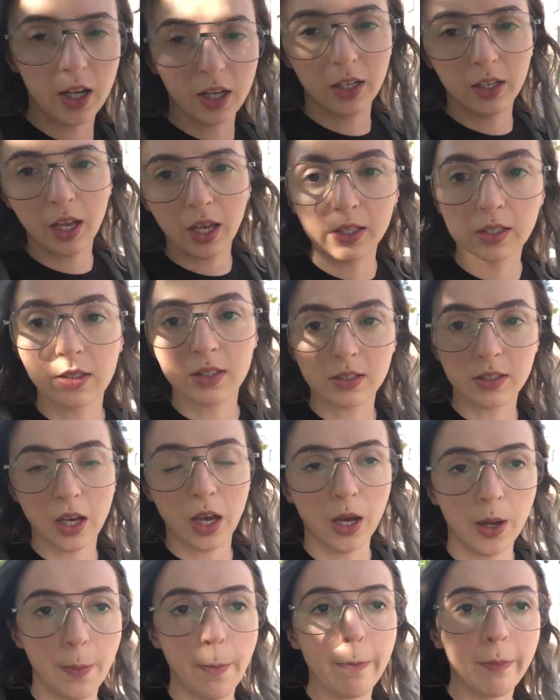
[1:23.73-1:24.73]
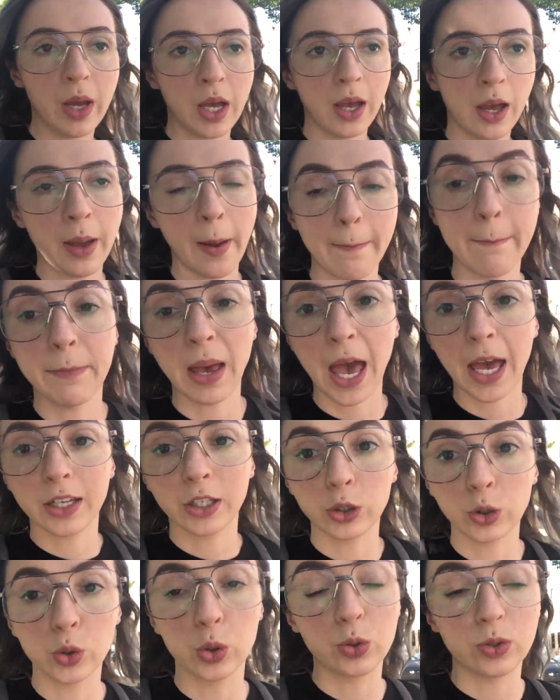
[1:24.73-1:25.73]
on and some
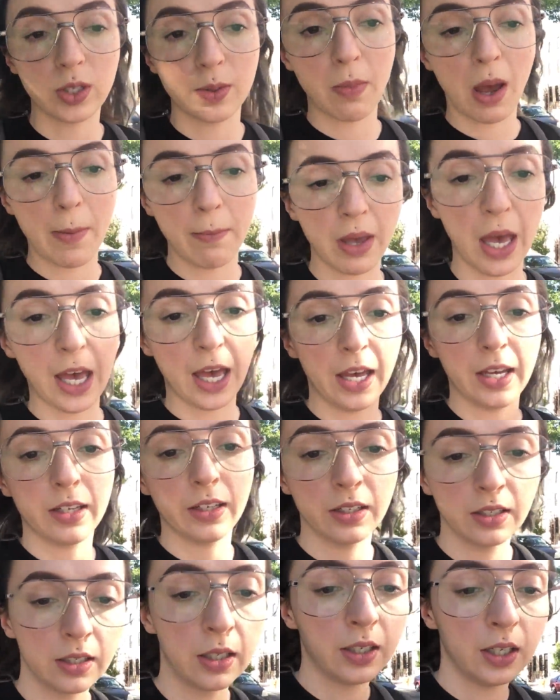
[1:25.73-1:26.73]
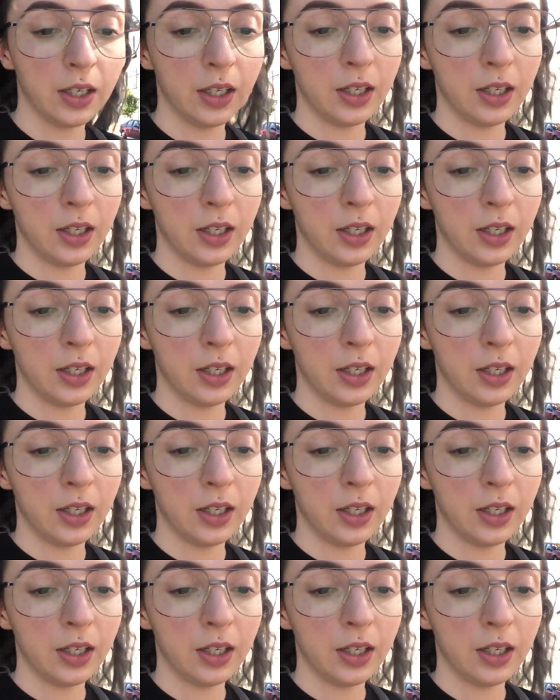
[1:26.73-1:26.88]
Baggus in my bag